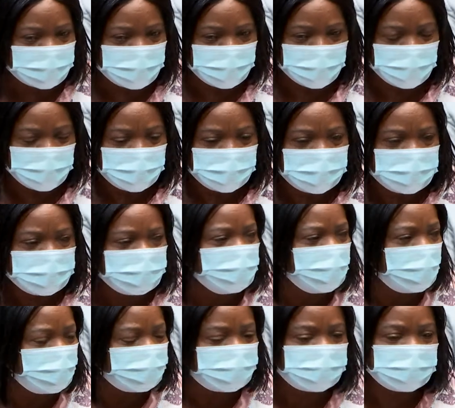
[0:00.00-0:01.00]
all, you
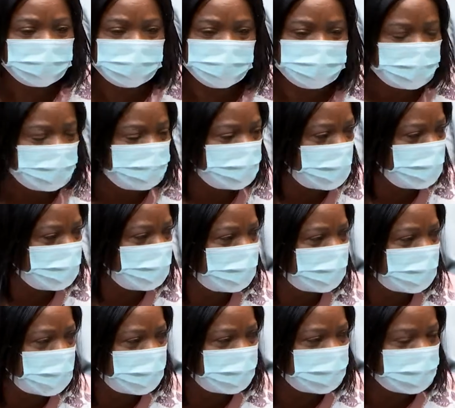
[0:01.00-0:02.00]
have seen people who
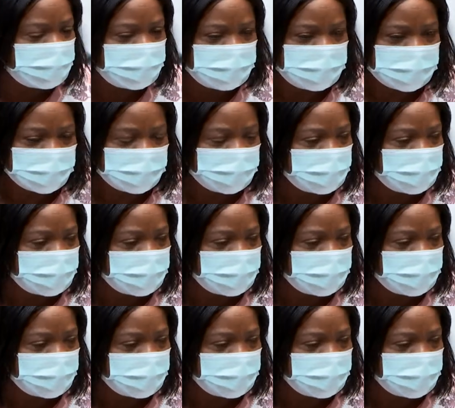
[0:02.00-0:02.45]
sat here.